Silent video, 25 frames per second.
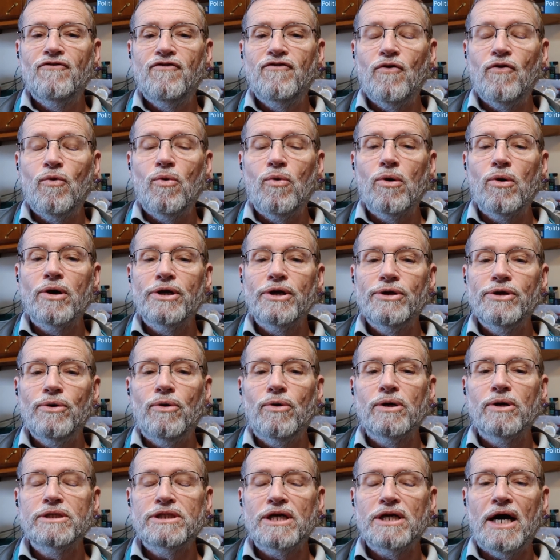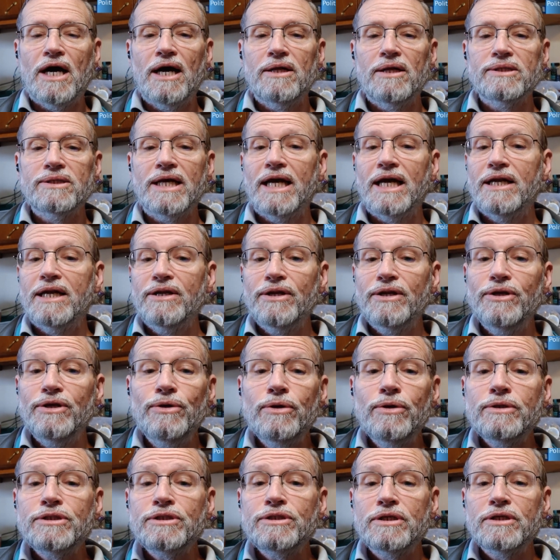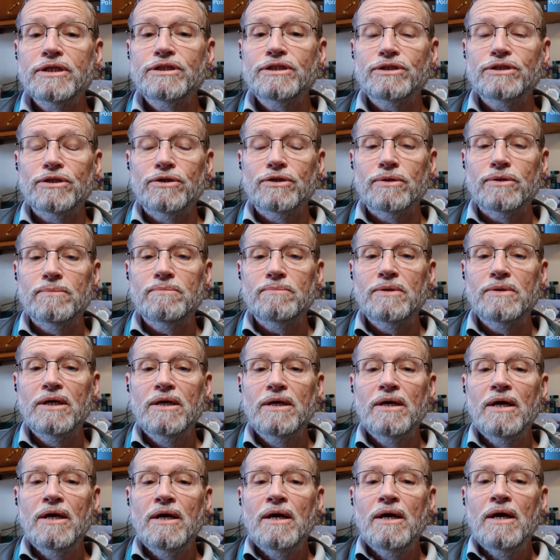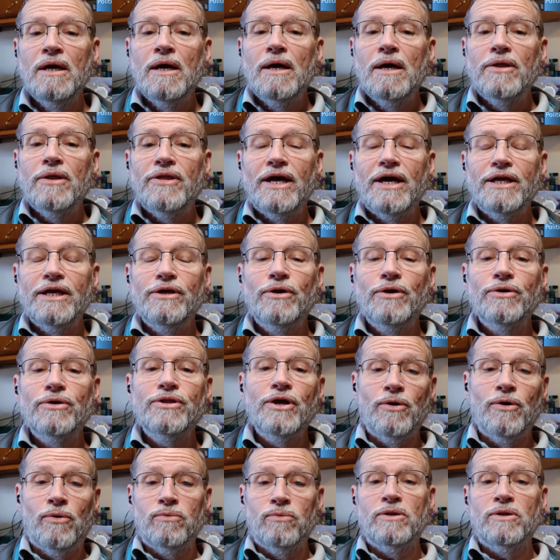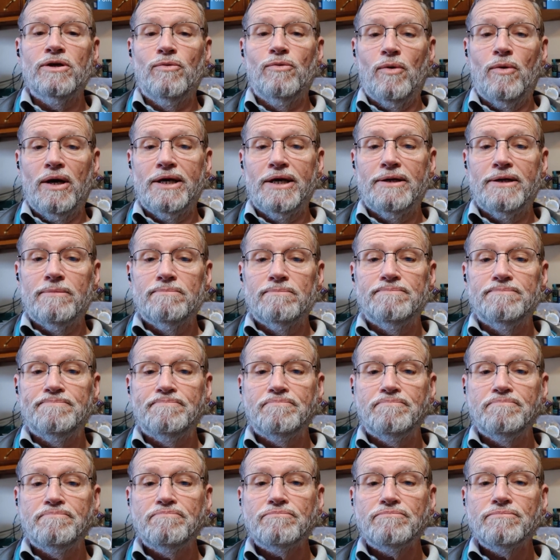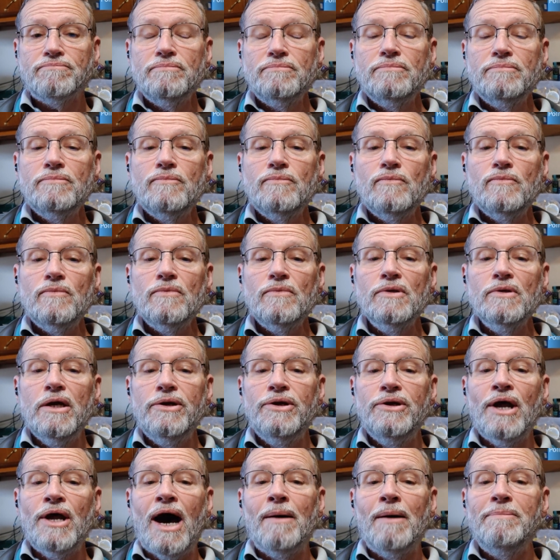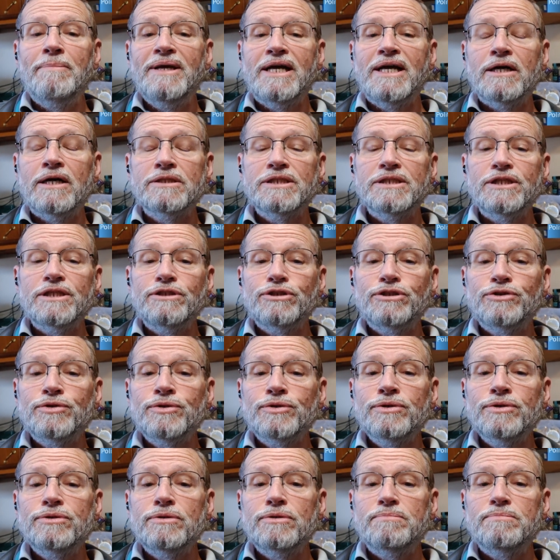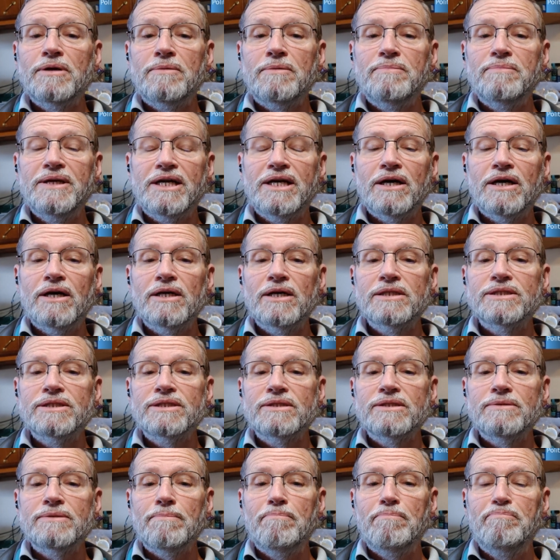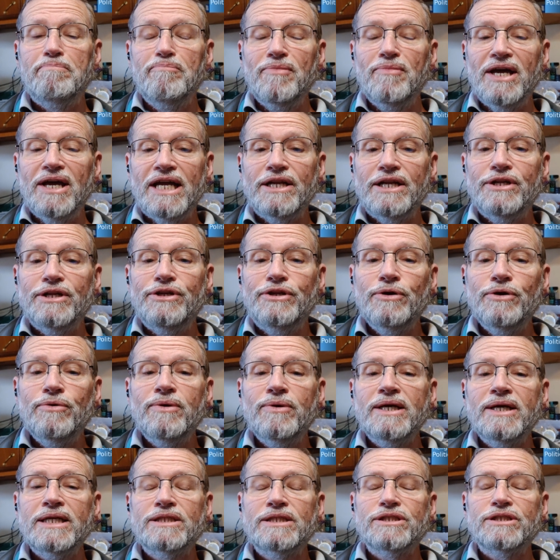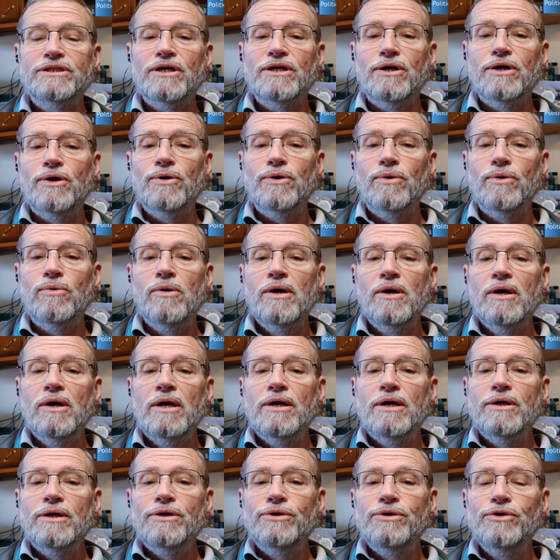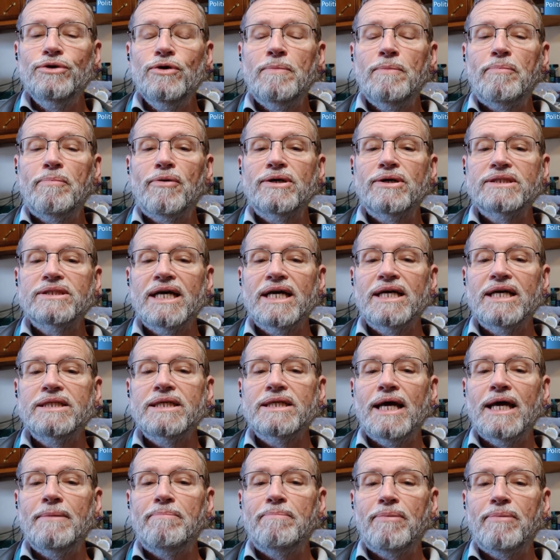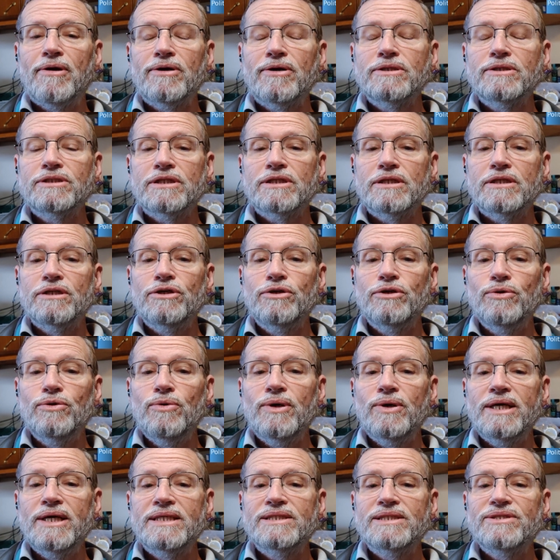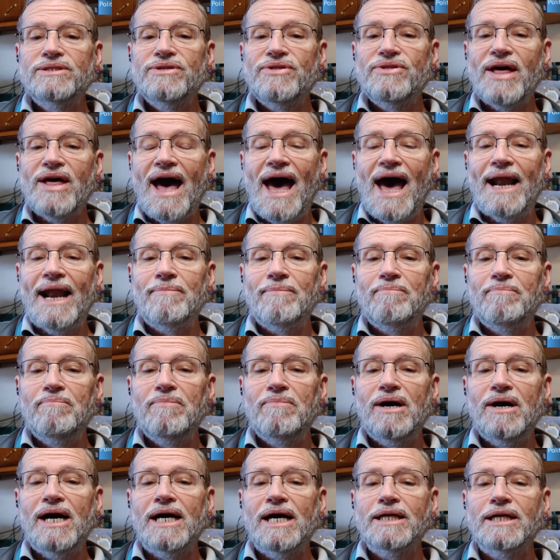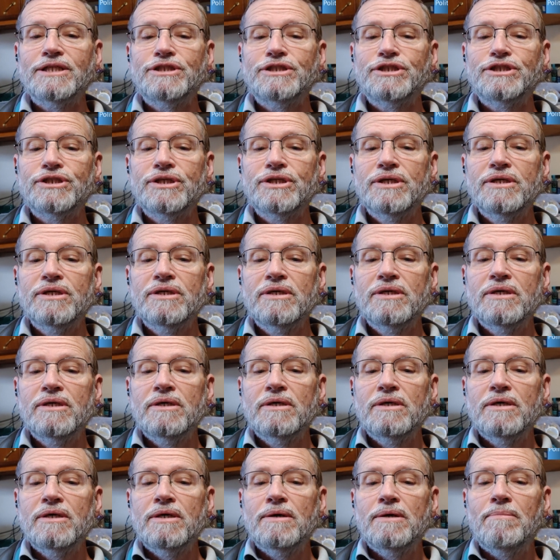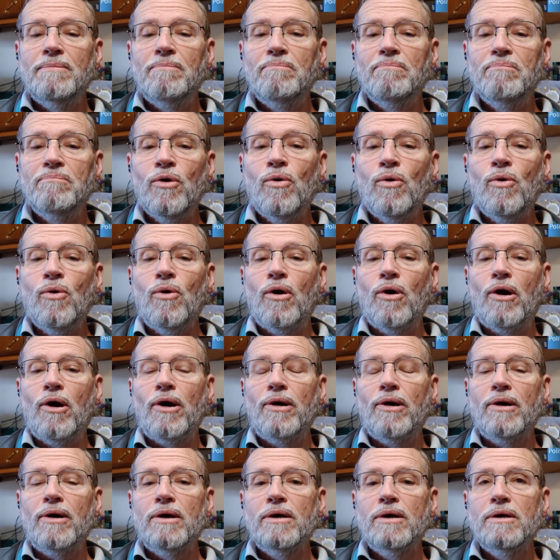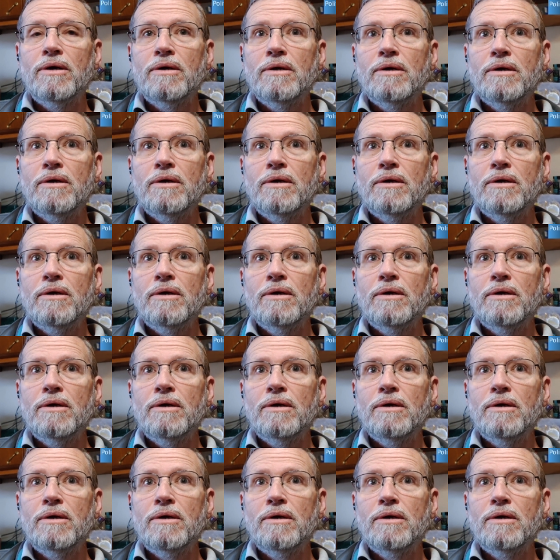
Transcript: for your child. And you should assume that you're the only one. Not because it's true, but because in doing so, you present a person who is that much more